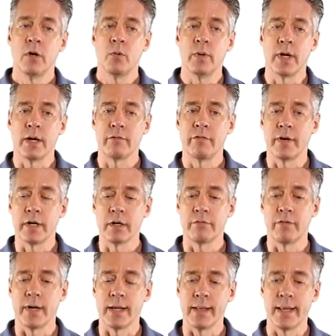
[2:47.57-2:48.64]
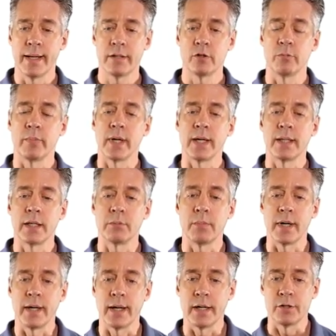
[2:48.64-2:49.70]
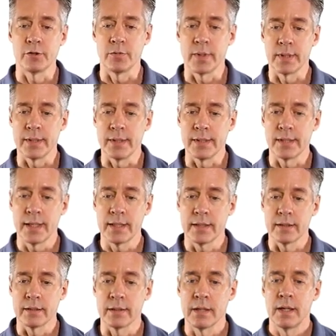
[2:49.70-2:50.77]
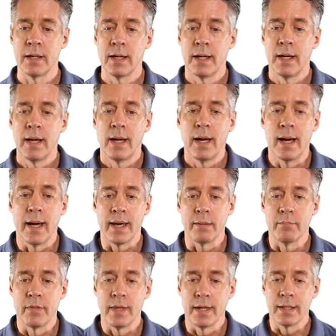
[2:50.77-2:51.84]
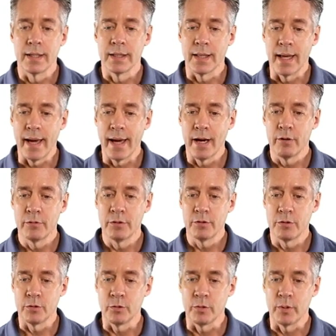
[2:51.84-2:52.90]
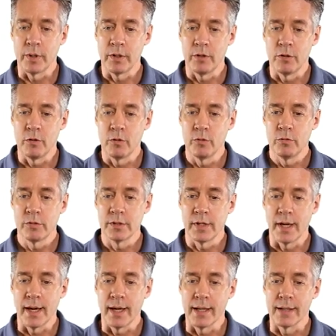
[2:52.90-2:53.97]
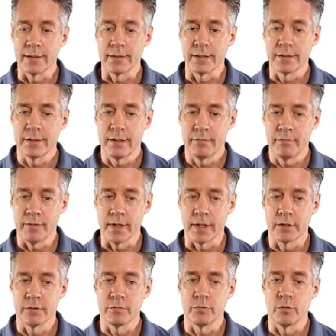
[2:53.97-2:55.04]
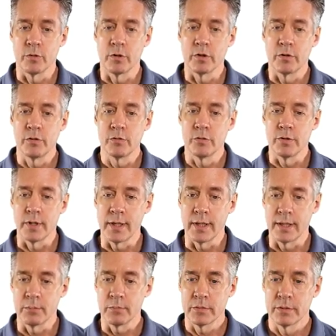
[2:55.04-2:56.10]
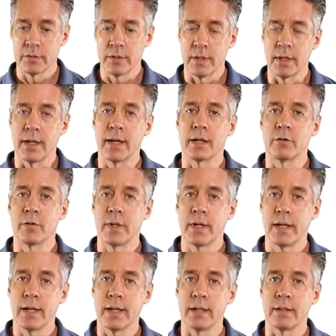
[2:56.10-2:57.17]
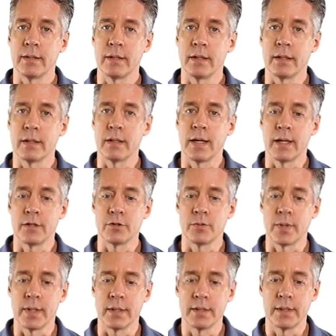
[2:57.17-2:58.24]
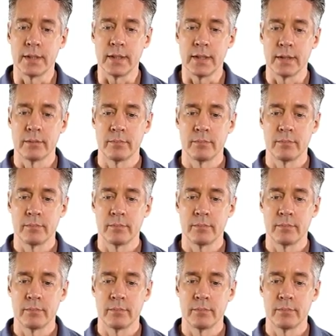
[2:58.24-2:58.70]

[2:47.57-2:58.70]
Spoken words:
When I verified that domain in my Azure AD tenant, I am then allowed to use that as a suffix for usernames that I create in Azure AD.